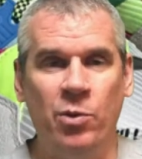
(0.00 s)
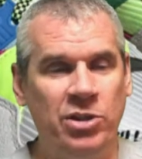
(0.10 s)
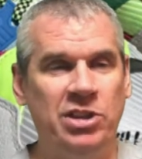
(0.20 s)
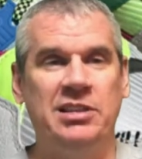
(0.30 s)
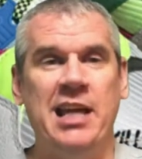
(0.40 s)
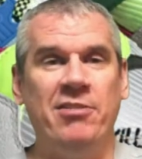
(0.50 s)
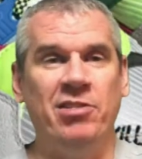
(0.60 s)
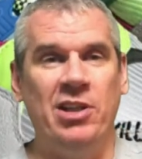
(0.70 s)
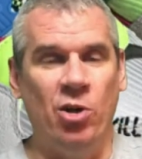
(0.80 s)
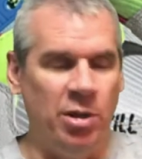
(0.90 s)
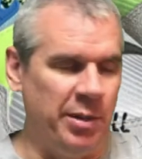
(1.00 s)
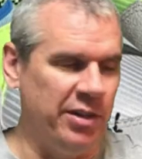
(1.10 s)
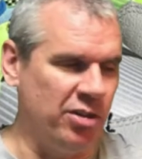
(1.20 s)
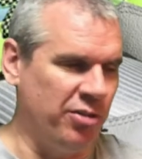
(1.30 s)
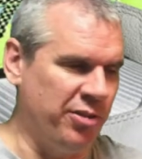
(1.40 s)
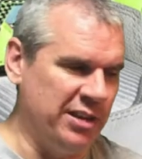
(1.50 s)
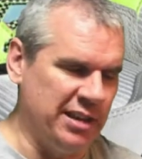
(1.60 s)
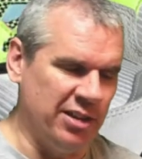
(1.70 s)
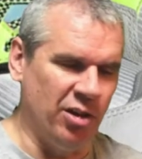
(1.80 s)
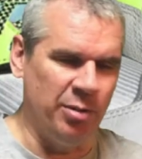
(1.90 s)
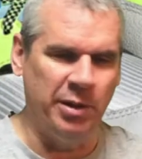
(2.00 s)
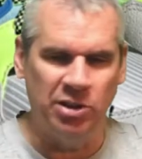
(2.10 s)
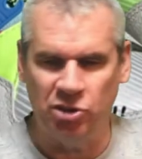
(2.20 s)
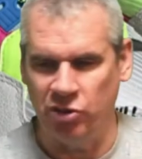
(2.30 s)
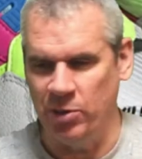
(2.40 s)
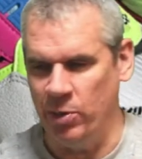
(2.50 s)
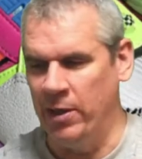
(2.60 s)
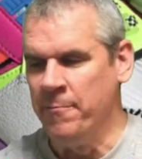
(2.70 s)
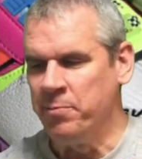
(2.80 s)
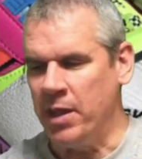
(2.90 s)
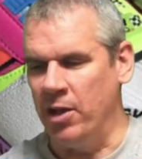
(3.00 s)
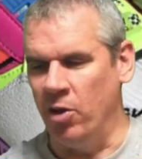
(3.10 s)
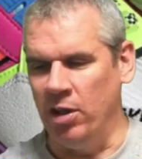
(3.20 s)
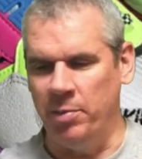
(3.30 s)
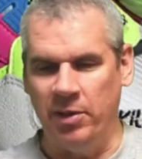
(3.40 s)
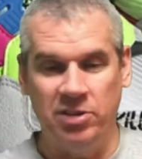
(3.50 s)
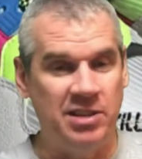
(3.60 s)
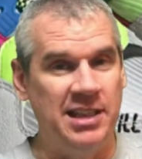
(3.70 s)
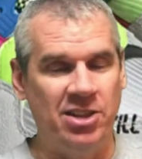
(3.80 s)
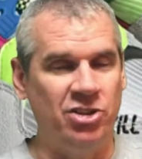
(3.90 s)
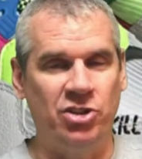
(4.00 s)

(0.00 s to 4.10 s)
which is definitely all about the graffiti and all about the streetwear and all about the sneakers.